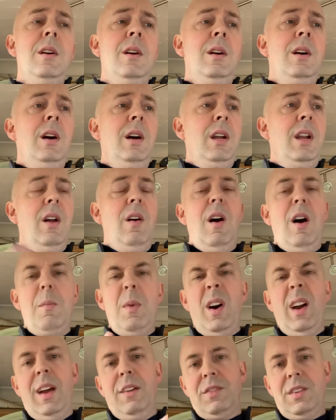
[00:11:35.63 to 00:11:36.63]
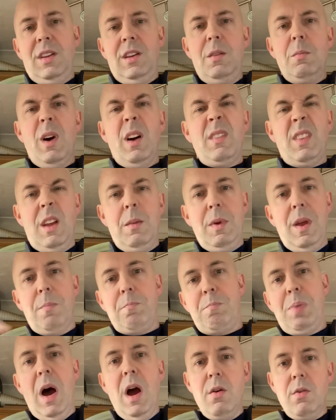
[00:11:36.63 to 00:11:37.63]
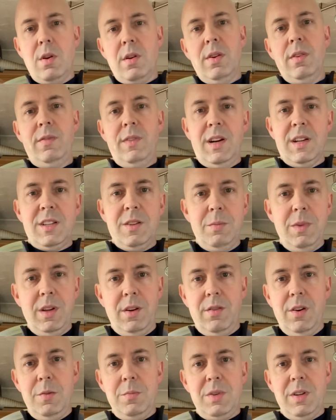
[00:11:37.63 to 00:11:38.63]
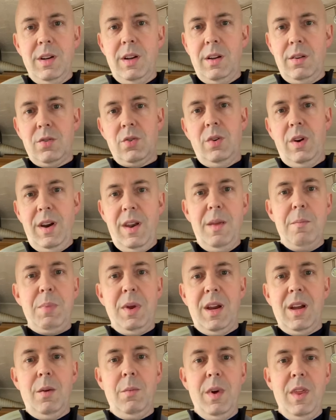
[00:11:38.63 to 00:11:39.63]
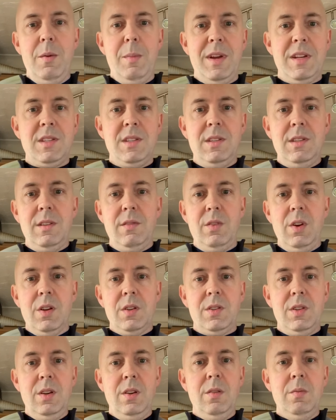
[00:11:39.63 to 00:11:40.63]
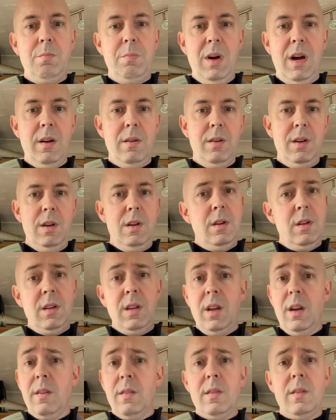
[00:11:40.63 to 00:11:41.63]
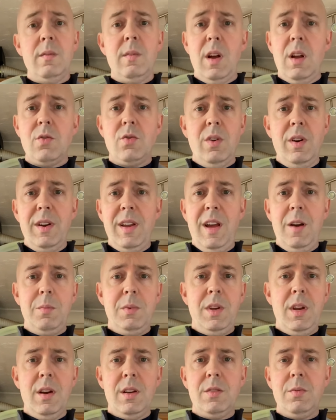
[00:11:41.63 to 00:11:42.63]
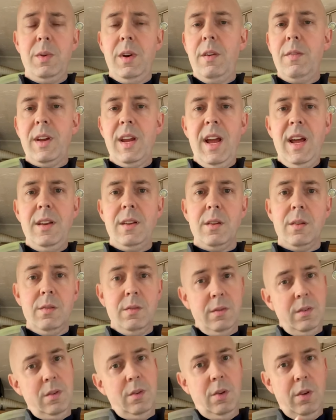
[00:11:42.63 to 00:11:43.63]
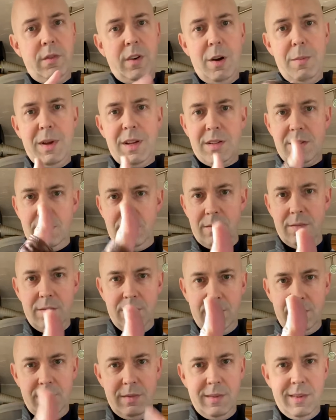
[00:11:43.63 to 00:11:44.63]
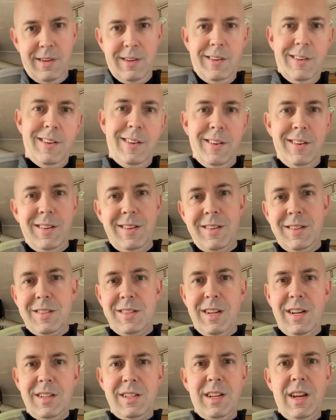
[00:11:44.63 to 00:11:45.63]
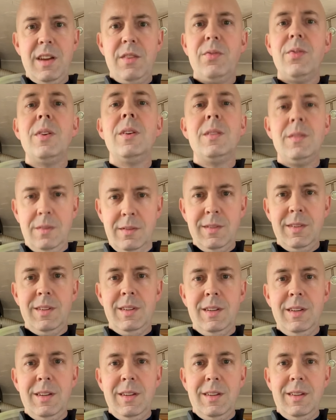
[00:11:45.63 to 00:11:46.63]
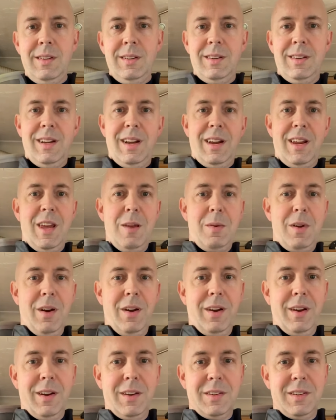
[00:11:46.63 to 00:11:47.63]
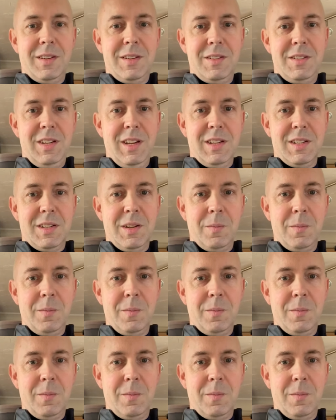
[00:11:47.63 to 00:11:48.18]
you know, you might have to give me a poke via some of the groups and I'll try and then pick up where the messages have got to. But, you know, I'll try and help you guys whenever I can do. All the very best. Stay safe and keep going, guys. Cheers.